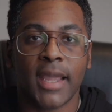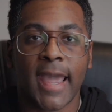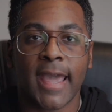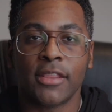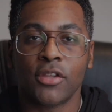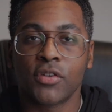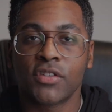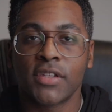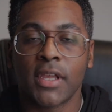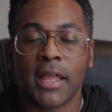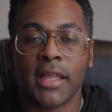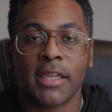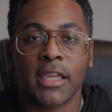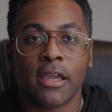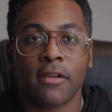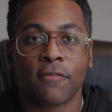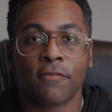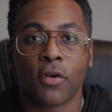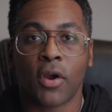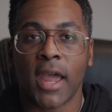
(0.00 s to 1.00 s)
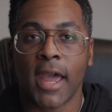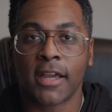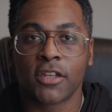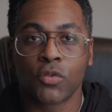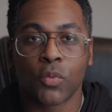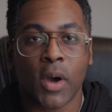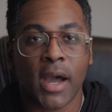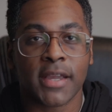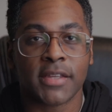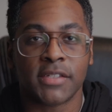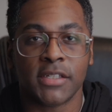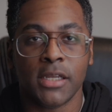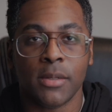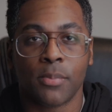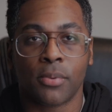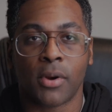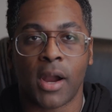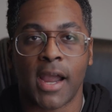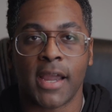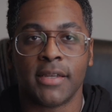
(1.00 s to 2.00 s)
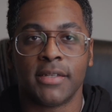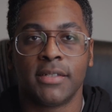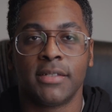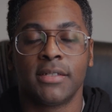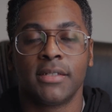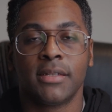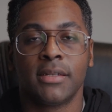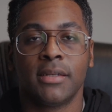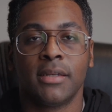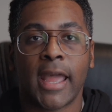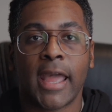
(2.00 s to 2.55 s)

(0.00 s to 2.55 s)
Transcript: and they're selling it for XYZ price.